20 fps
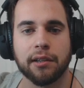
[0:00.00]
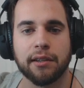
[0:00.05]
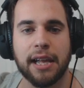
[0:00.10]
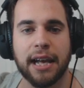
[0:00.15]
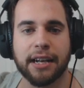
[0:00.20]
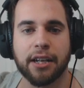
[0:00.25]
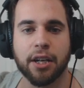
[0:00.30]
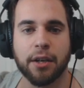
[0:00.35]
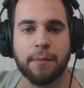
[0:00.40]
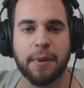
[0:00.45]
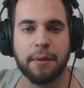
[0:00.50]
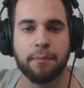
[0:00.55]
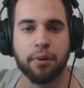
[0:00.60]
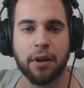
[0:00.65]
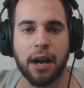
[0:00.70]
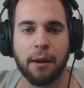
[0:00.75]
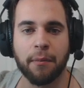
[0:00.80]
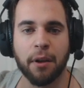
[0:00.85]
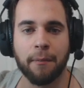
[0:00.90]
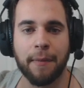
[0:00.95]
That could be
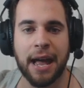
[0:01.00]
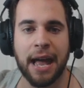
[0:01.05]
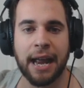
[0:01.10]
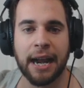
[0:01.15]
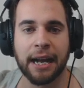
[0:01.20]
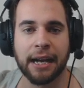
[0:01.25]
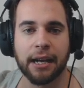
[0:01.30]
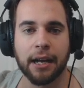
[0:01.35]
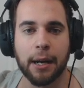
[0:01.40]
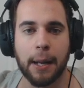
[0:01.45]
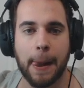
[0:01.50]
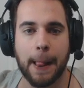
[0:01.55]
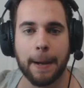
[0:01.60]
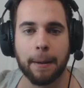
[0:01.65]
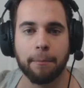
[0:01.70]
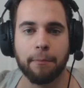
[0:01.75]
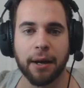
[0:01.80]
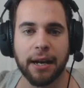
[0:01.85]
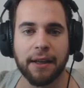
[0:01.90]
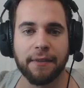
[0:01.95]
problematic.
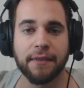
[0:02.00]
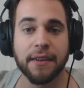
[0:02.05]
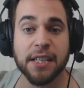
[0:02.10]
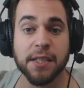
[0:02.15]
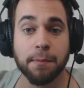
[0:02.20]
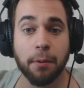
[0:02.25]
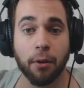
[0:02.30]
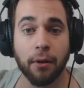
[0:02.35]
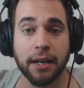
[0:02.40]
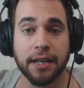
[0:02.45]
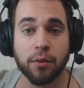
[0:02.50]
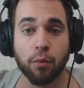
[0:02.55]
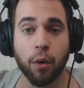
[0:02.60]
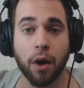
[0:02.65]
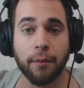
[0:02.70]
But at this point,